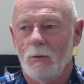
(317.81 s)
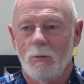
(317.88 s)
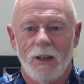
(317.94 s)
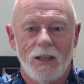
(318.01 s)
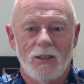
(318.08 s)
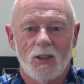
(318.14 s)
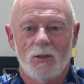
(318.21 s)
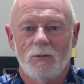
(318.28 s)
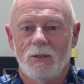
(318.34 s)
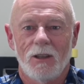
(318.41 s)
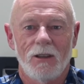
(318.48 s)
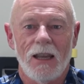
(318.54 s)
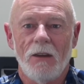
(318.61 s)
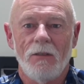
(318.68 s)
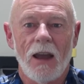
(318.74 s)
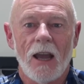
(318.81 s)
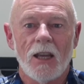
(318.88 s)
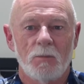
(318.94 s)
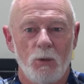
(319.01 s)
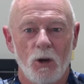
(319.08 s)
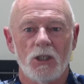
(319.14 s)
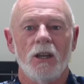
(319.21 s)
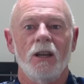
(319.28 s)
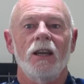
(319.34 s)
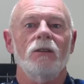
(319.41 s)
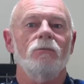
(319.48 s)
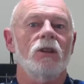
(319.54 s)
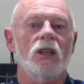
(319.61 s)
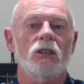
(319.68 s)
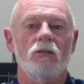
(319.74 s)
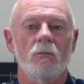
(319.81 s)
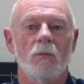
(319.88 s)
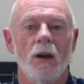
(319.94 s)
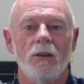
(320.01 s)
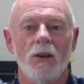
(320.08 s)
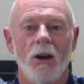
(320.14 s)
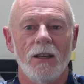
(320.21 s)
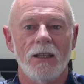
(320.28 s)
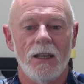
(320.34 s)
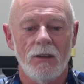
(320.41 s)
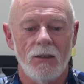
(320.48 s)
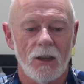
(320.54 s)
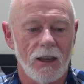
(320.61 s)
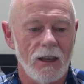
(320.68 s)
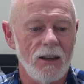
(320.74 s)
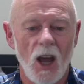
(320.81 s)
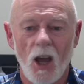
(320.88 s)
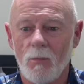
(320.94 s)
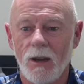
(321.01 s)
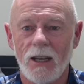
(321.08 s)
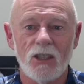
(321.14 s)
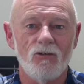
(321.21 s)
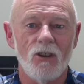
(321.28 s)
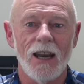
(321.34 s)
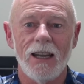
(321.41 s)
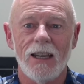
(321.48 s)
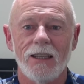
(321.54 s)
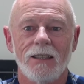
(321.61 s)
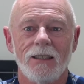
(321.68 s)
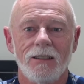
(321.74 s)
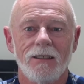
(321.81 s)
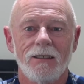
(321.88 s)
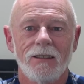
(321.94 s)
it's the FAA is pushing ahead with this remote ID thing, and nobody's ready.